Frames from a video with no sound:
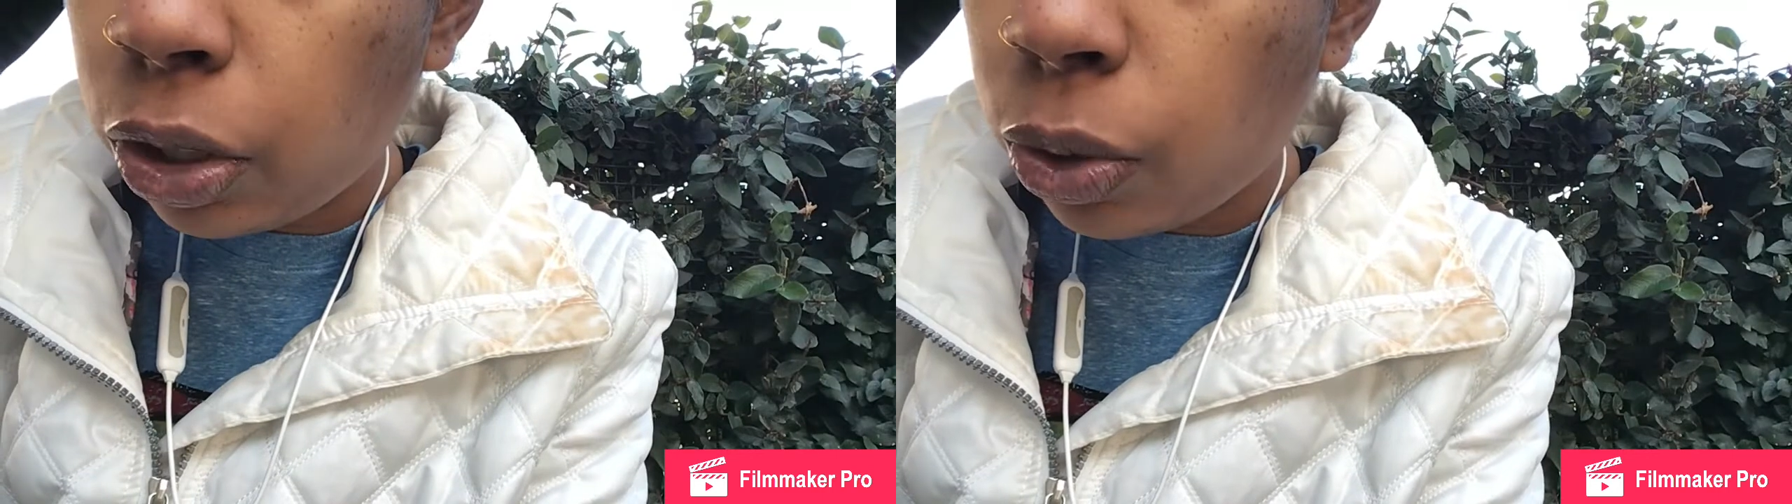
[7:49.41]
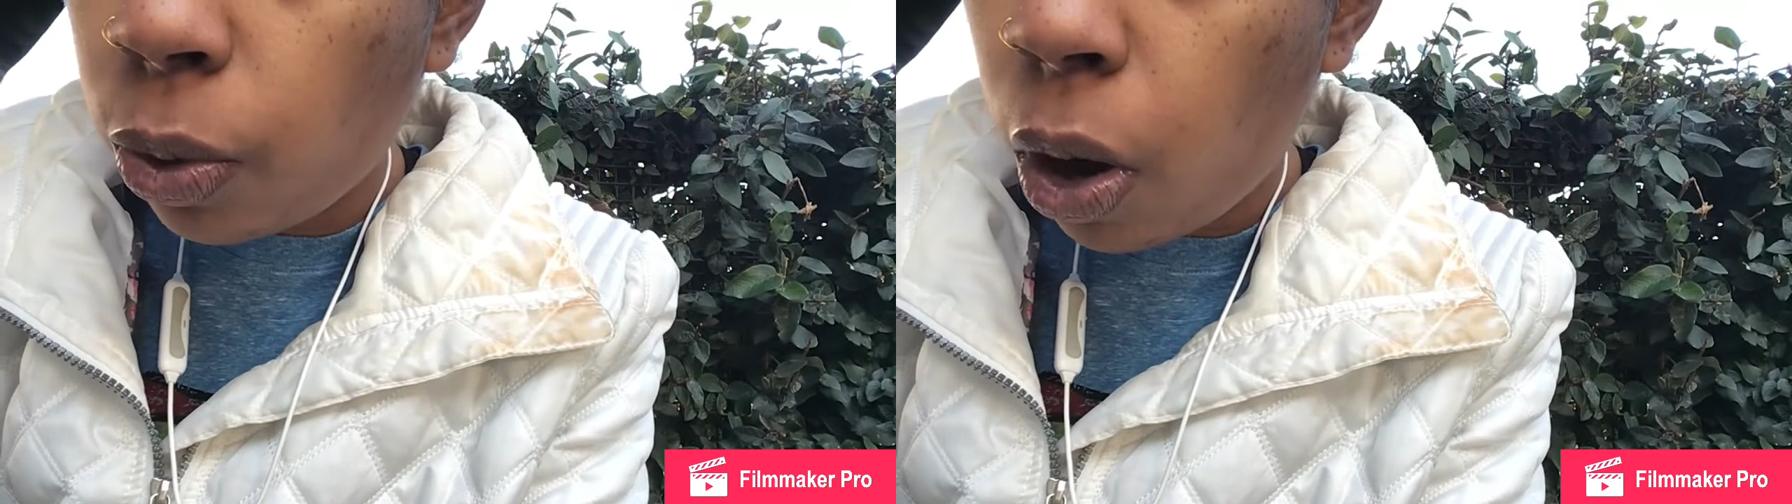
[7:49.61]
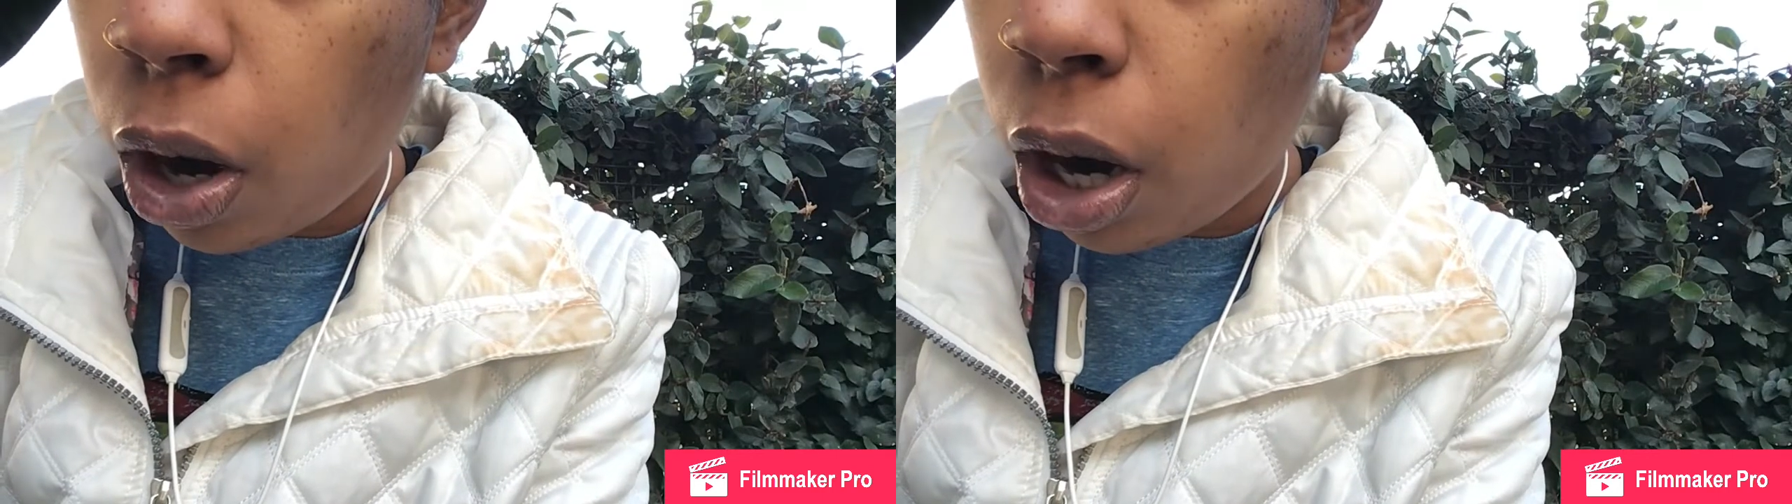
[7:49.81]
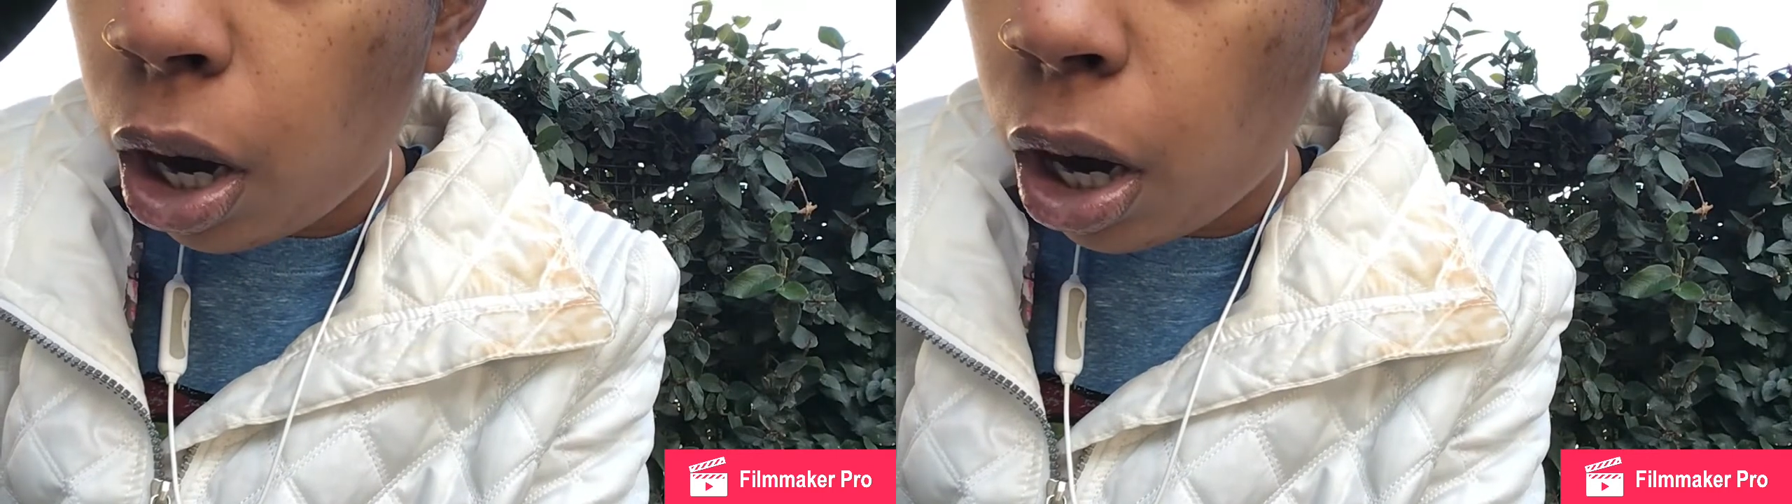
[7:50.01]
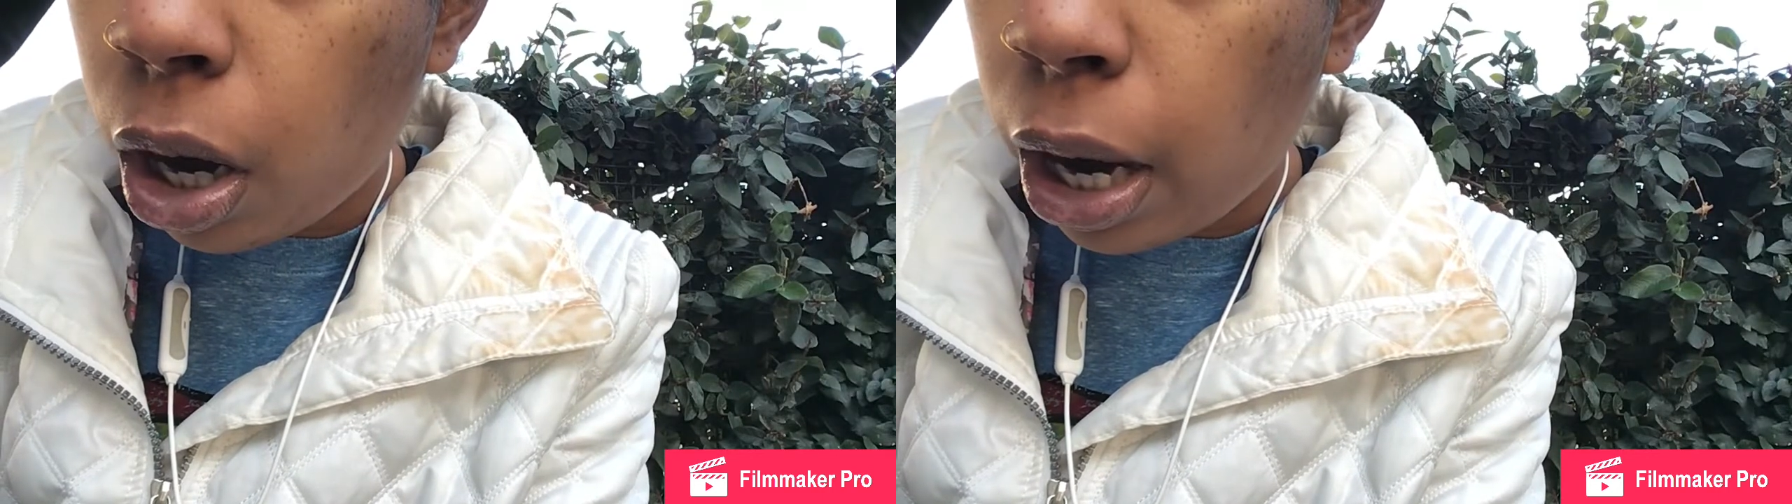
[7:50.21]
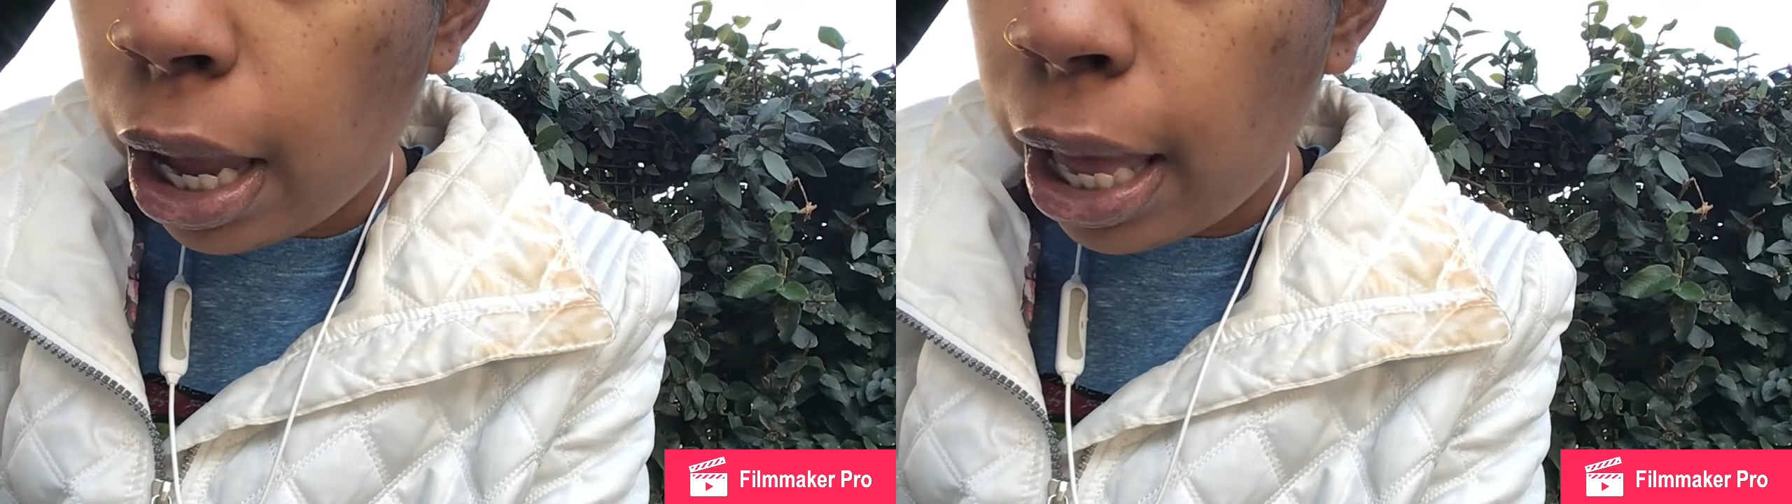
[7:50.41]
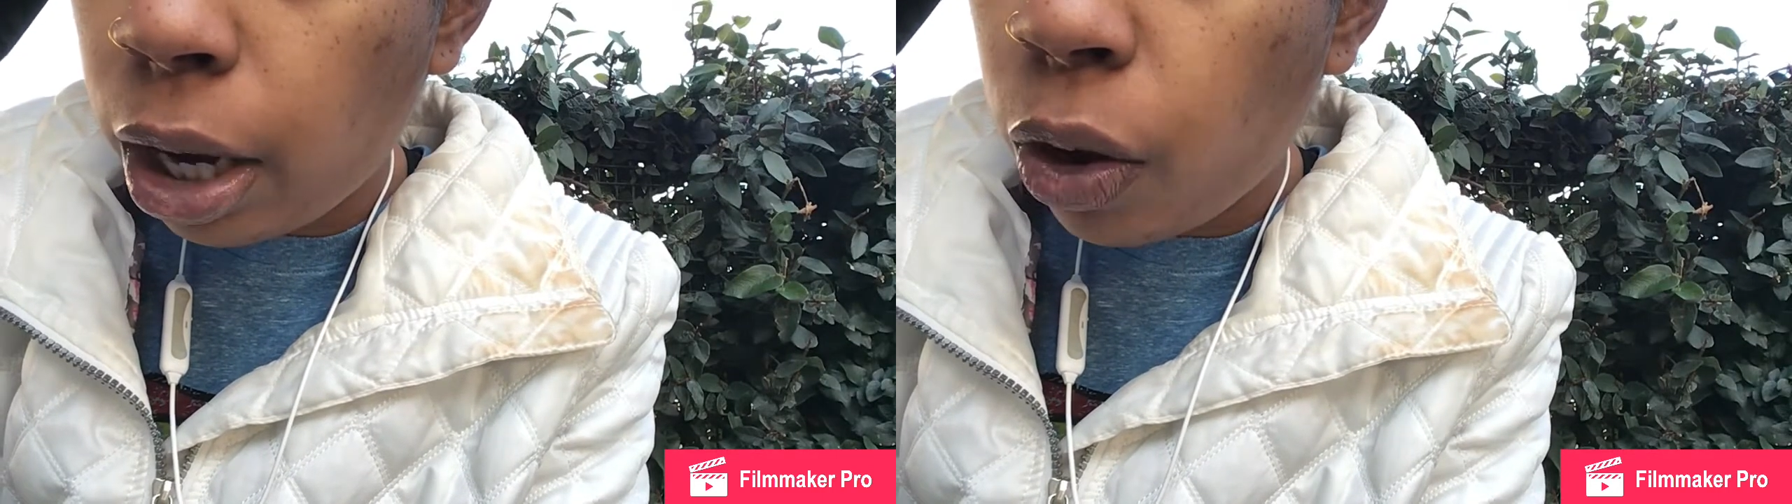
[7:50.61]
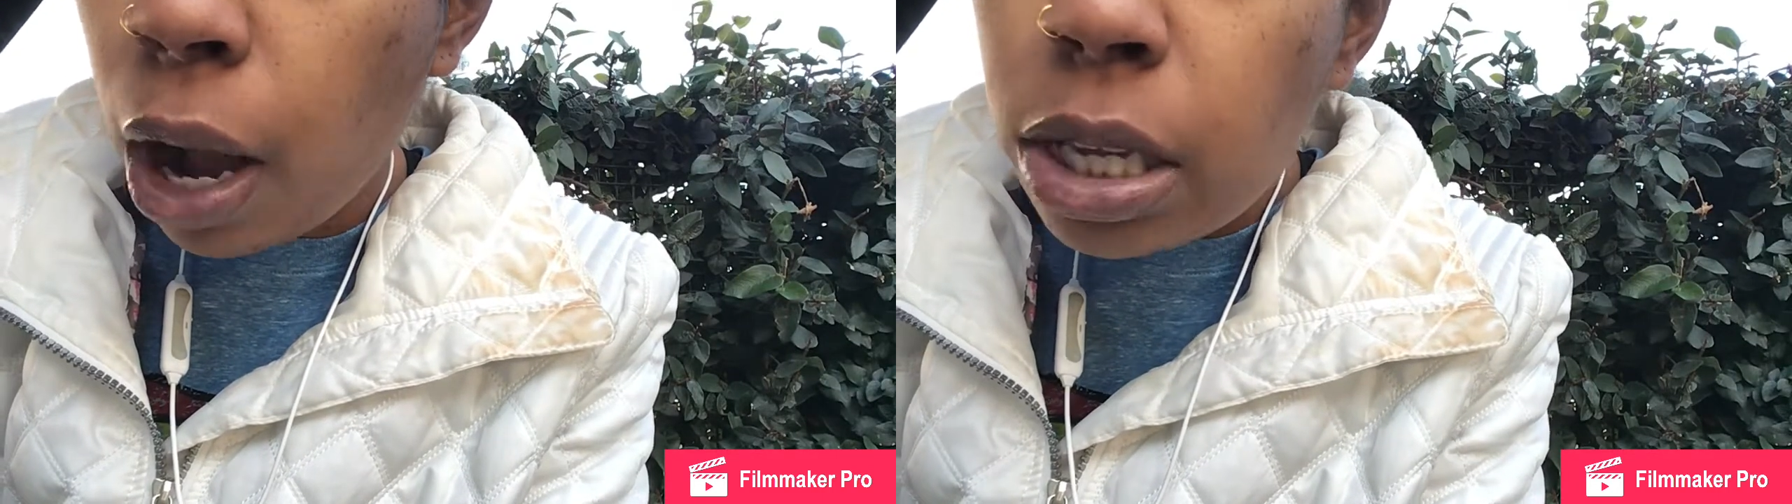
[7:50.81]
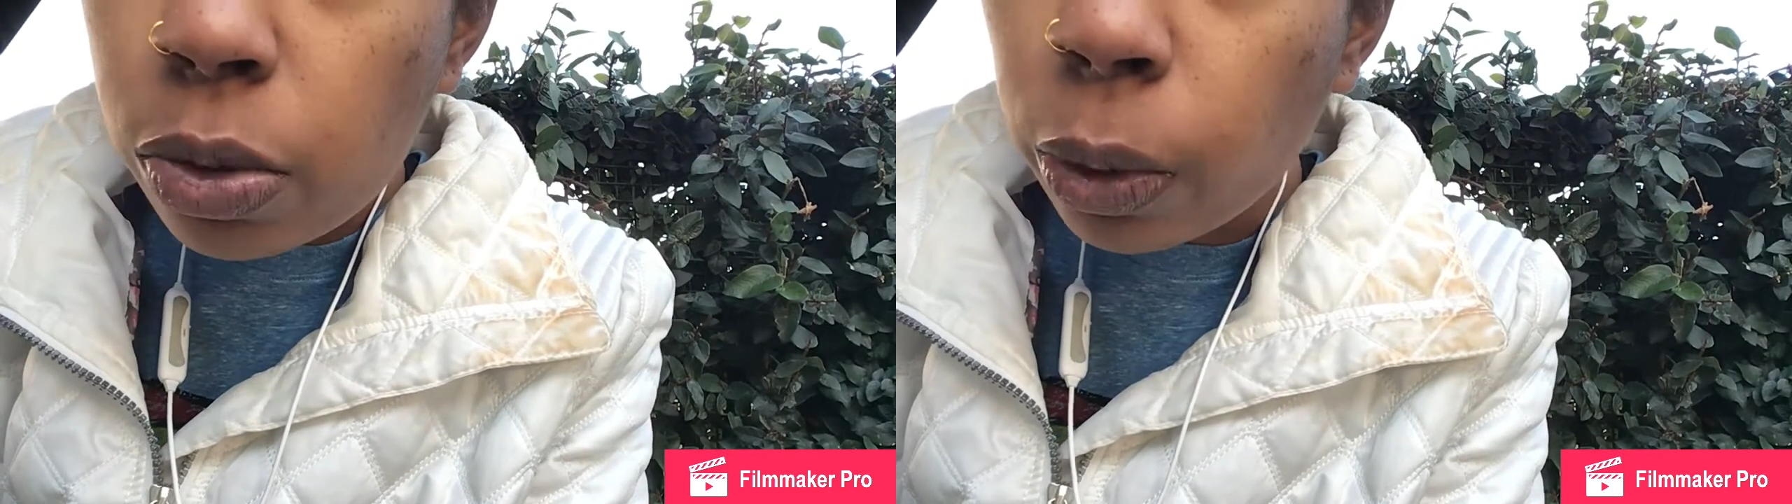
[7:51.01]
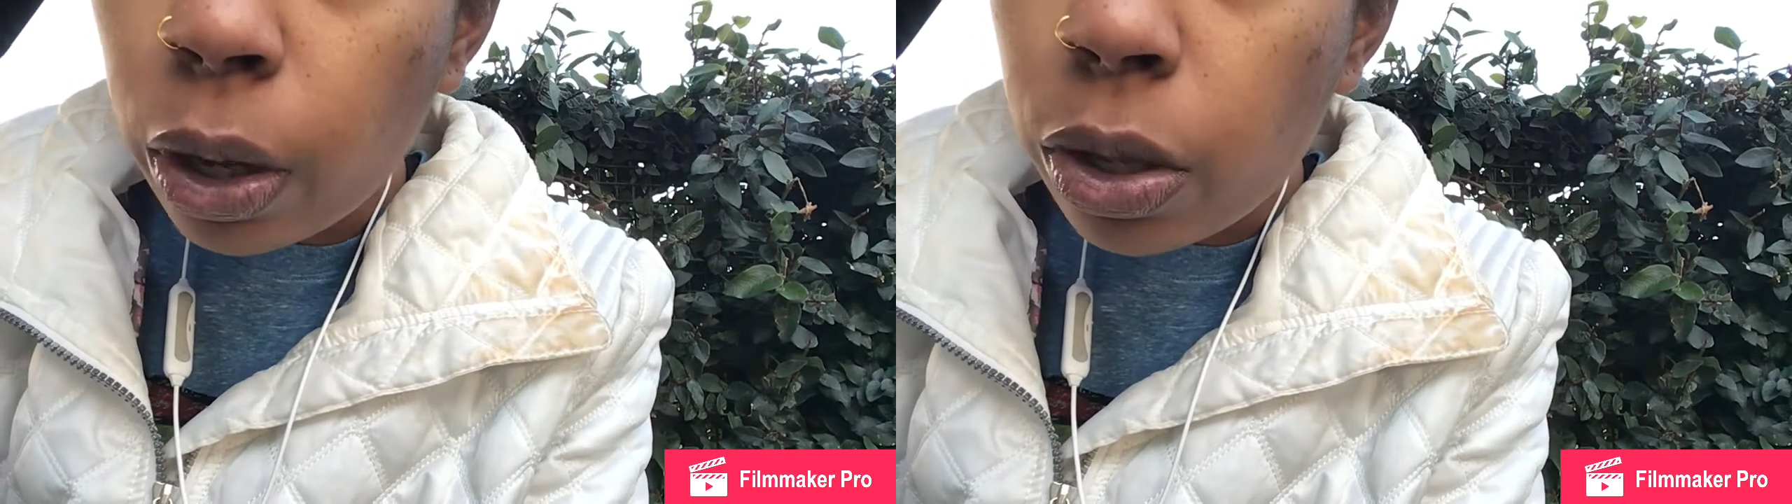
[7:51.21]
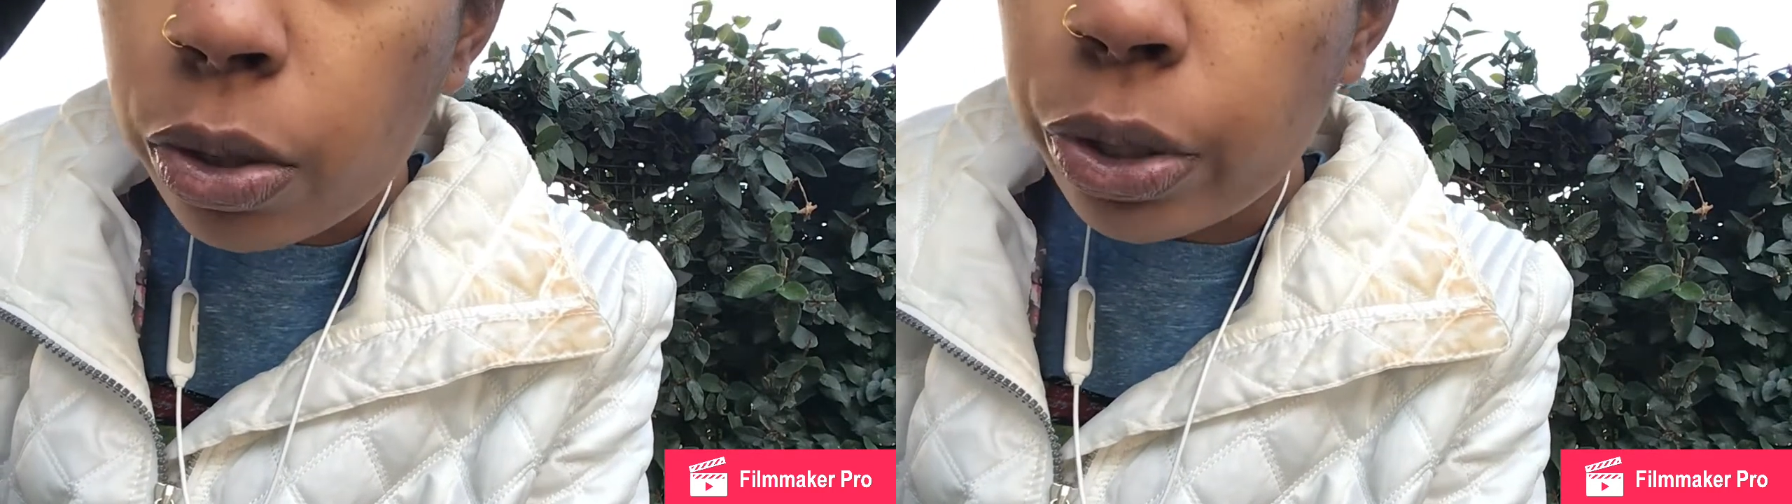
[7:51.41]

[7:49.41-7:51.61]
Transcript: you are at a crossroads,